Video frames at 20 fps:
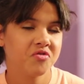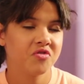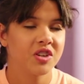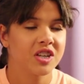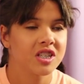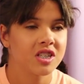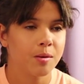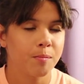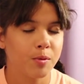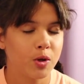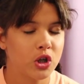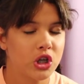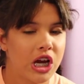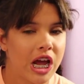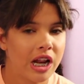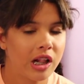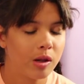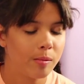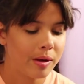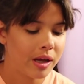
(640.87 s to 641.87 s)
Fix up your
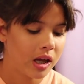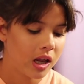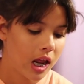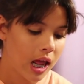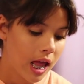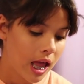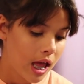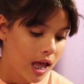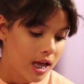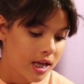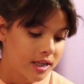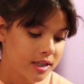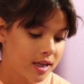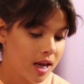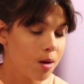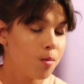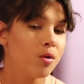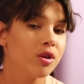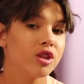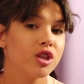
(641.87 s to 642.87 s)
channel a bit.
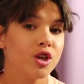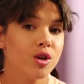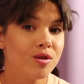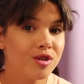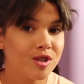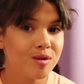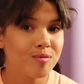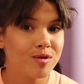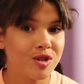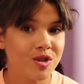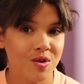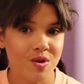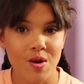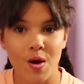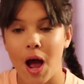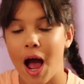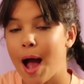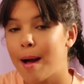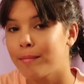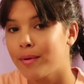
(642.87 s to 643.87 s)
Same with YouTube
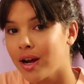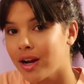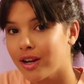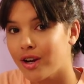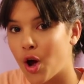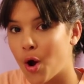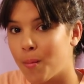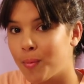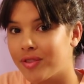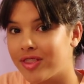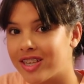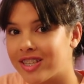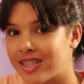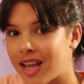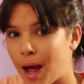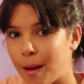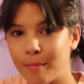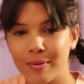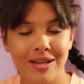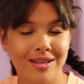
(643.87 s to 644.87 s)
Studio. I'm not going to open
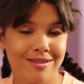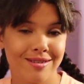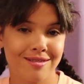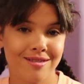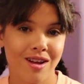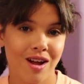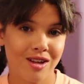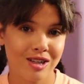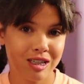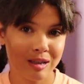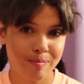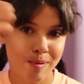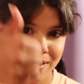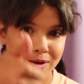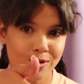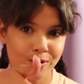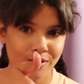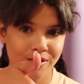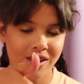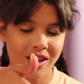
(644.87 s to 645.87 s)
this app it's got
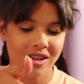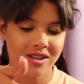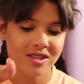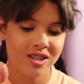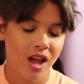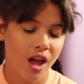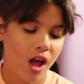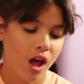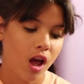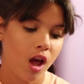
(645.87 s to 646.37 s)
special things.